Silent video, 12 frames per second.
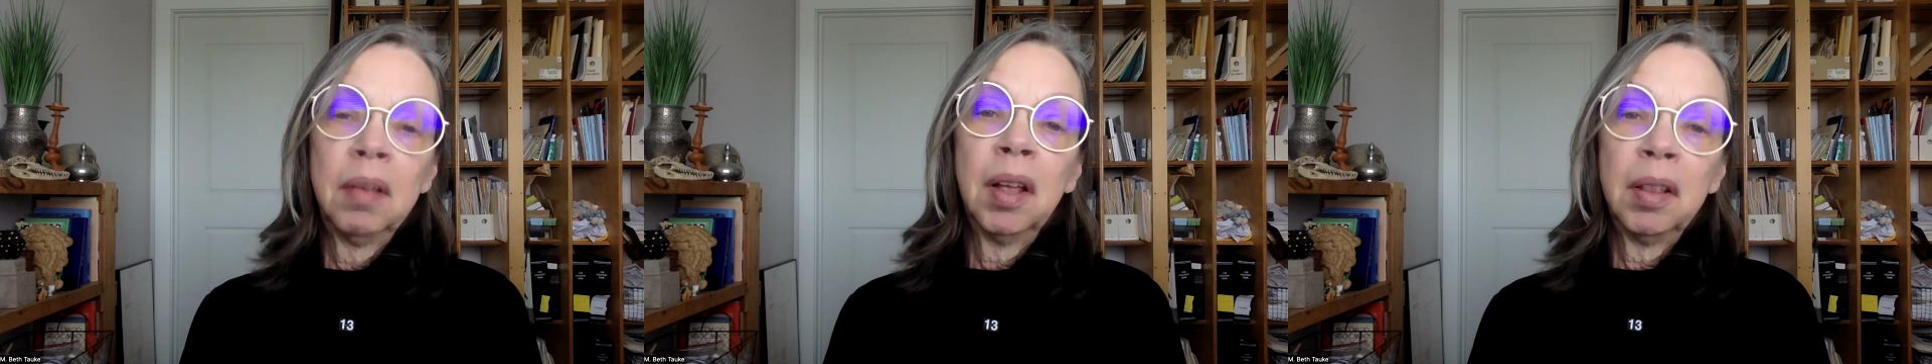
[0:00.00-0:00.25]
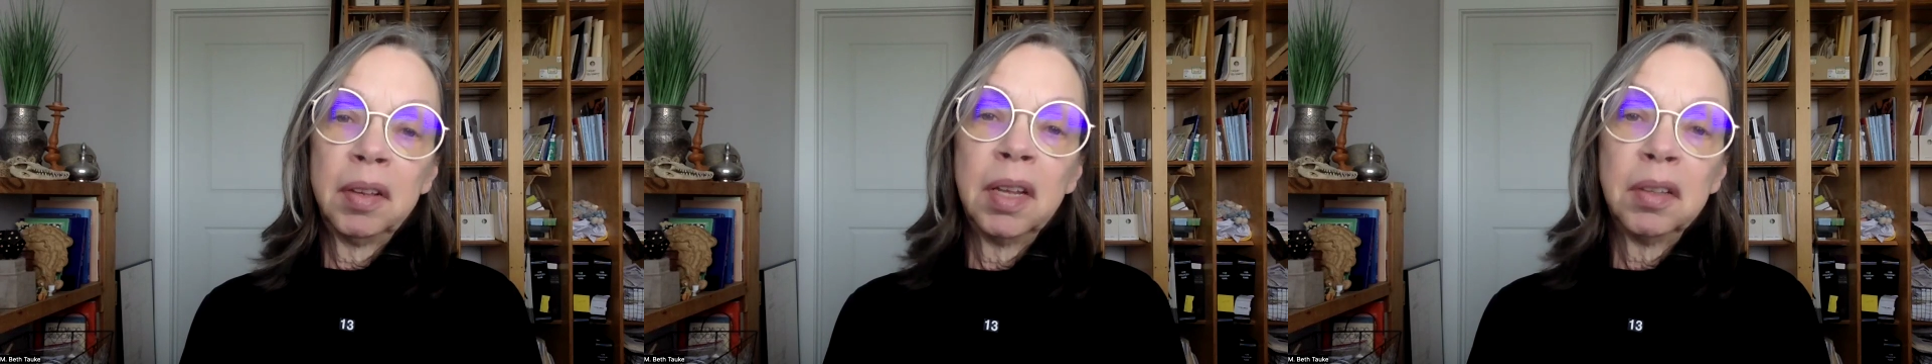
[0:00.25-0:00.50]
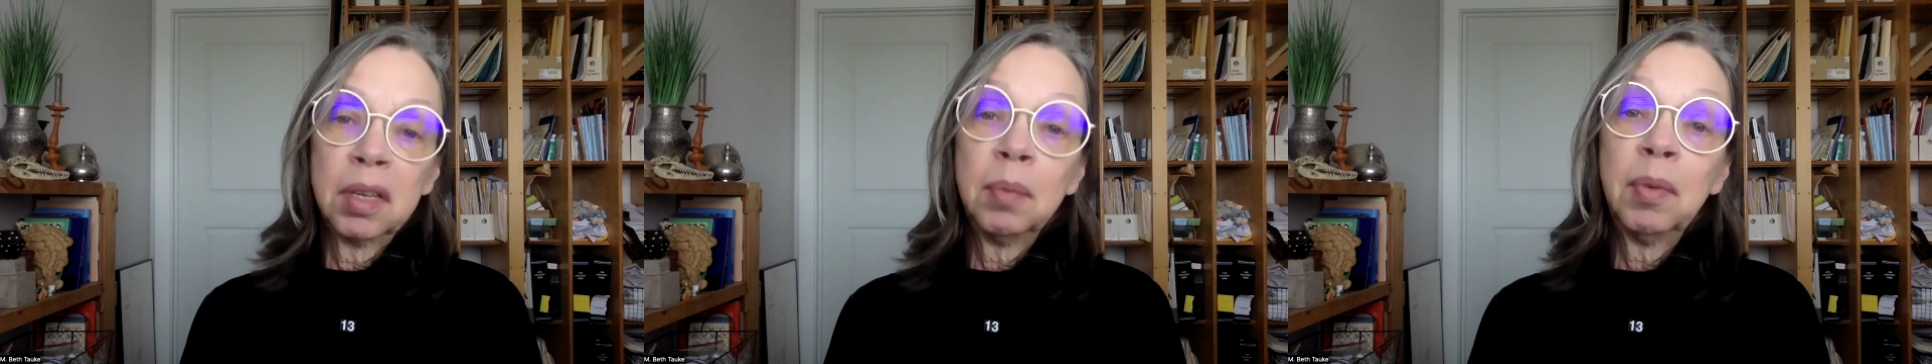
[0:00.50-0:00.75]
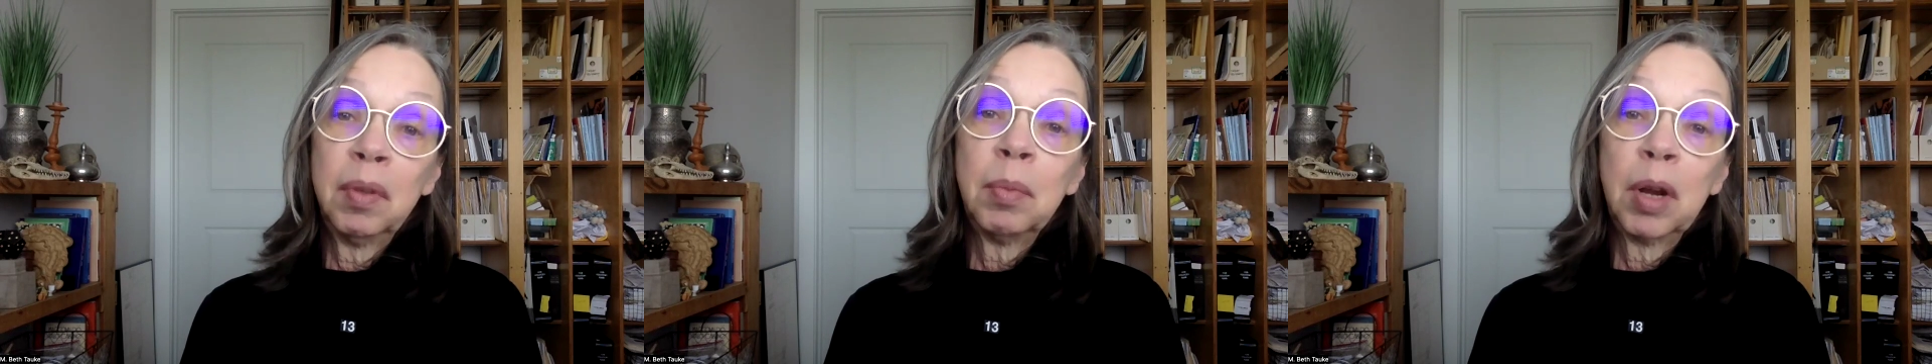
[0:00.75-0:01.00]
and
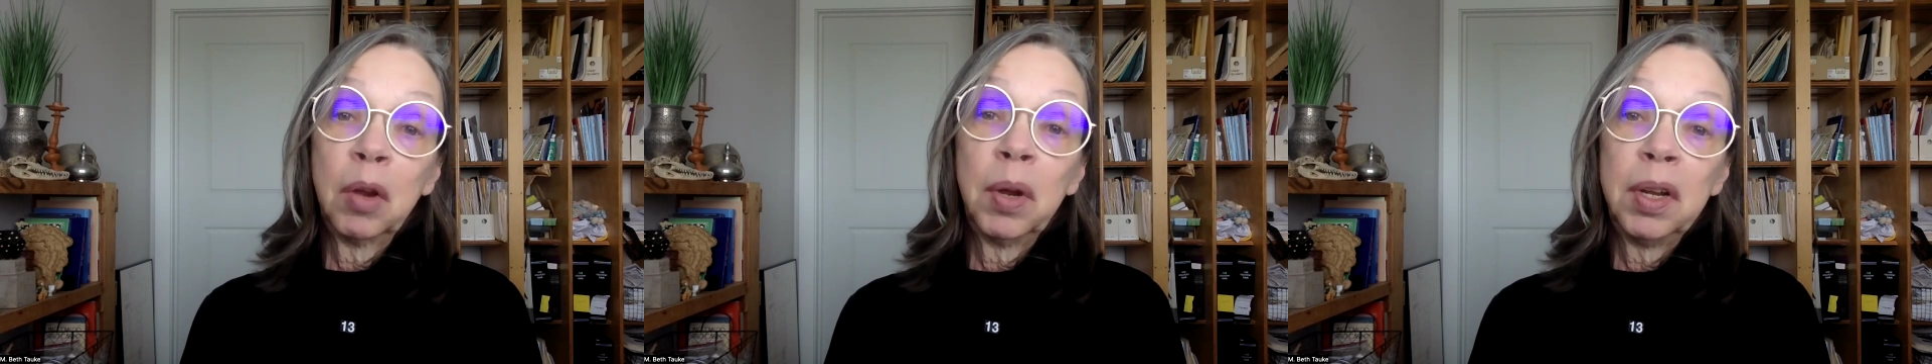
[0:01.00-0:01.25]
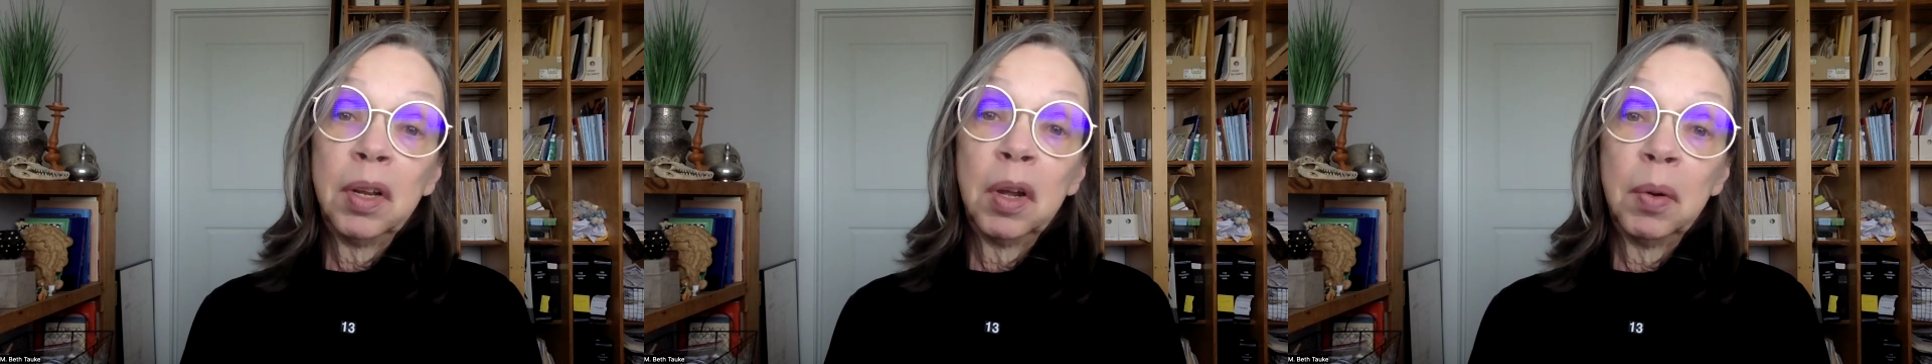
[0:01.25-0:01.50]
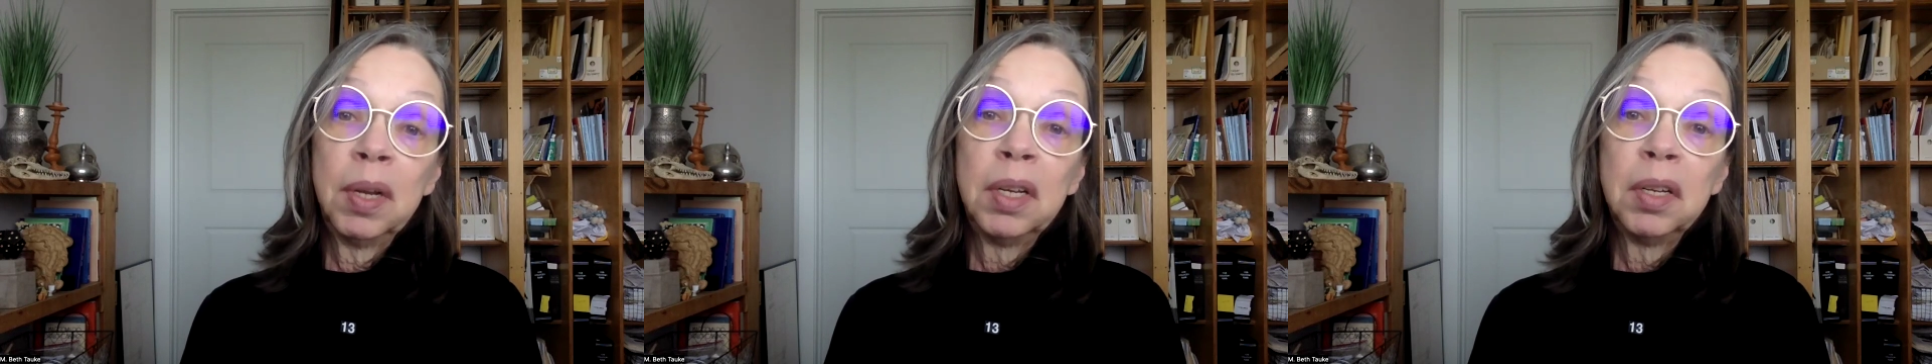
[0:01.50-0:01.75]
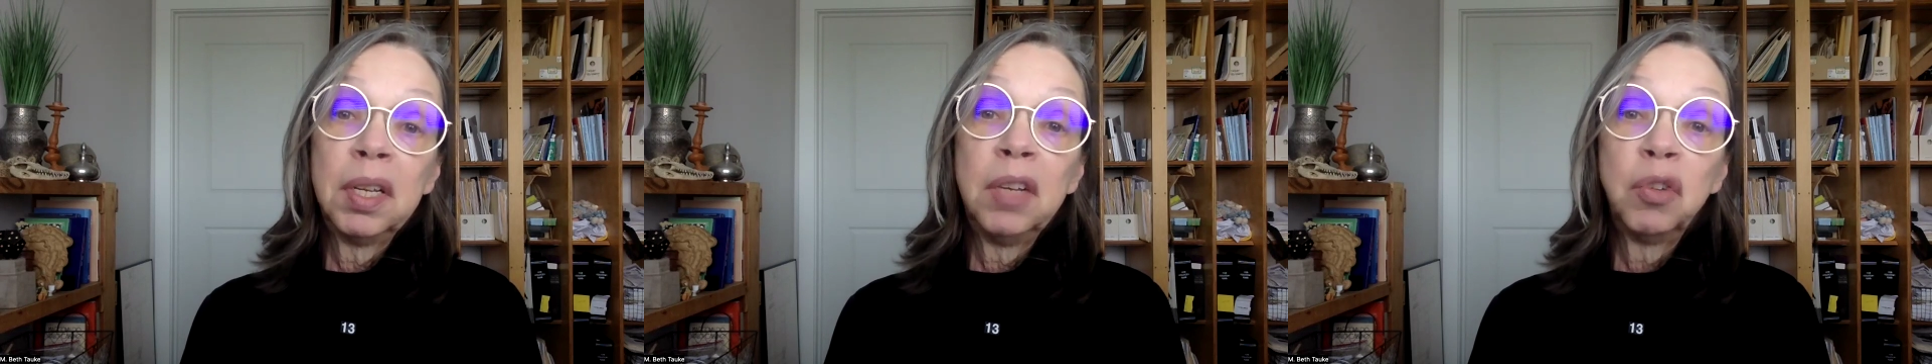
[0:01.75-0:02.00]
some of them are going to go
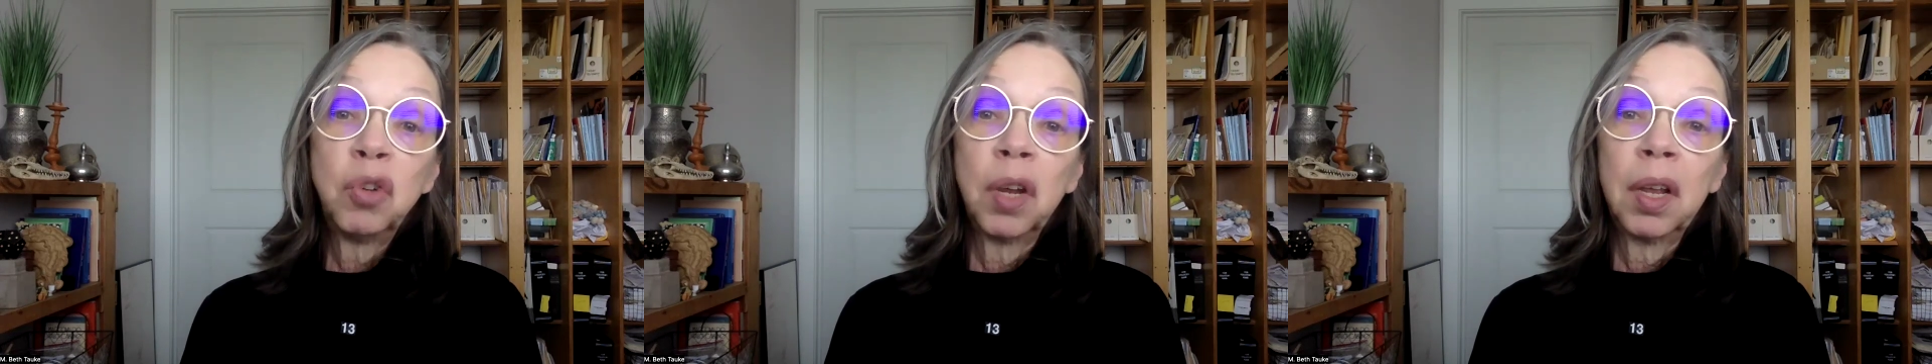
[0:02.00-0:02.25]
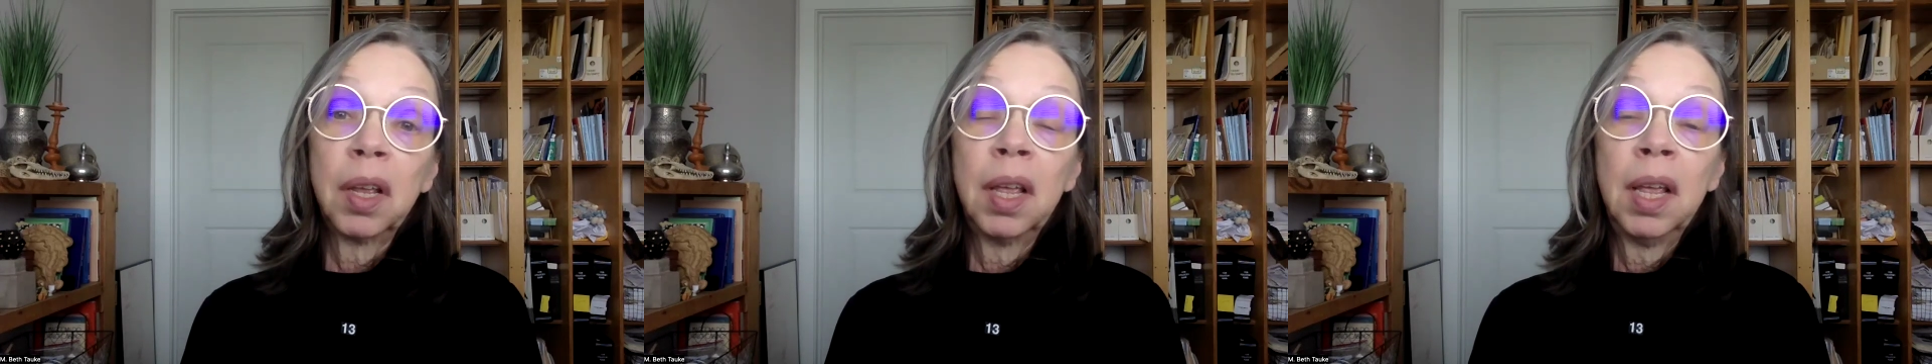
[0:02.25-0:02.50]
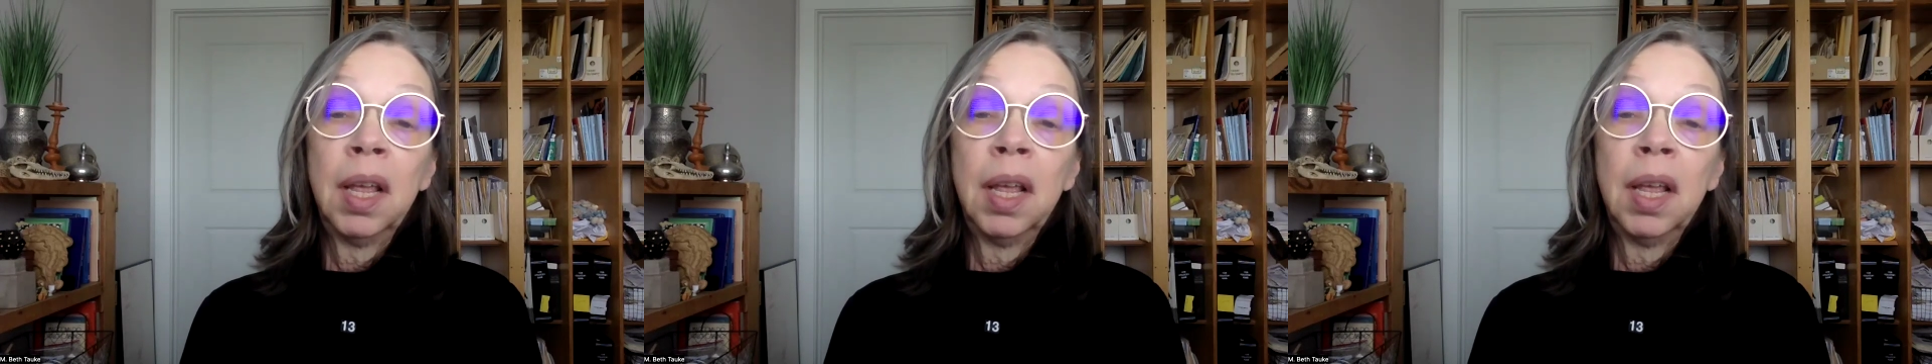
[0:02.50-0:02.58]
into teaching.